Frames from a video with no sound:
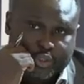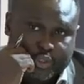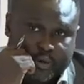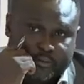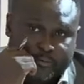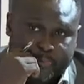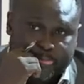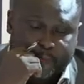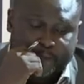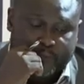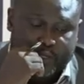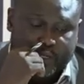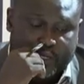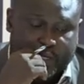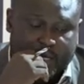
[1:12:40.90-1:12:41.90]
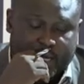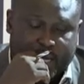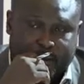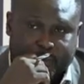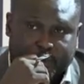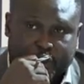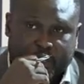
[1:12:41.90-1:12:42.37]
of
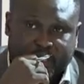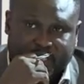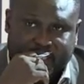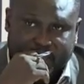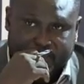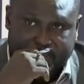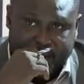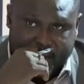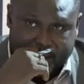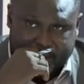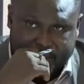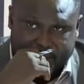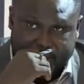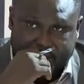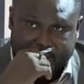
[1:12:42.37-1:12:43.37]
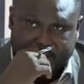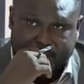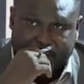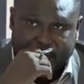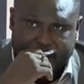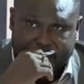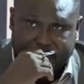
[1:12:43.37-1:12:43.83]
soliciting bribery
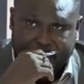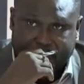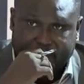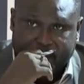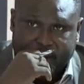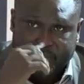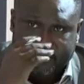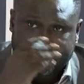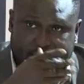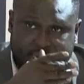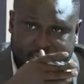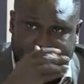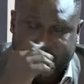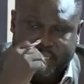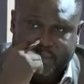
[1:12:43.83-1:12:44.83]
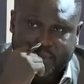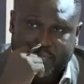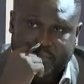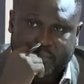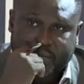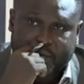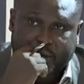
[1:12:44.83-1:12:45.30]
by the deputy
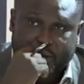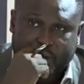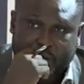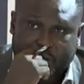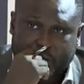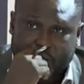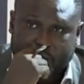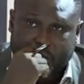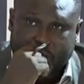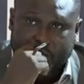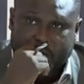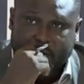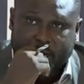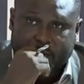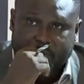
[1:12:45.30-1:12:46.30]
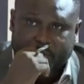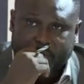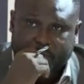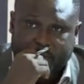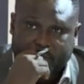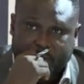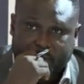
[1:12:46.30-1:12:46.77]
mayor
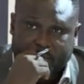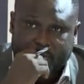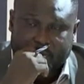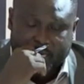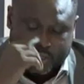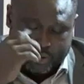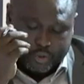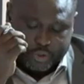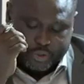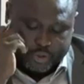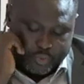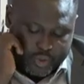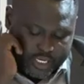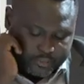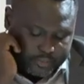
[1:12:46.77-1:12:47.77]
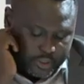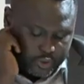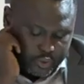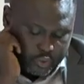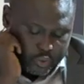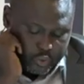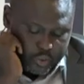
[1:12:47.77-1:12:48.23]
in the audio with respect
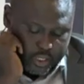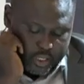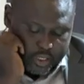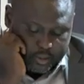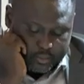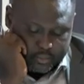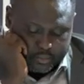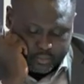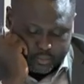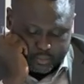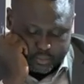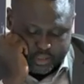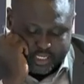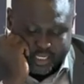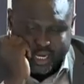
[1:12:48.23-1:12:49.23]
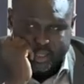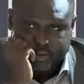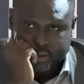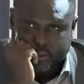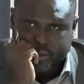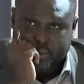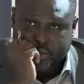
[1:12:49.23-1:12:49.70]
to Mr.
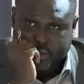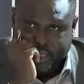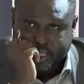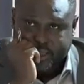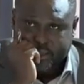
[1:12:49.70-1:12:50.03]
Gatson, correct?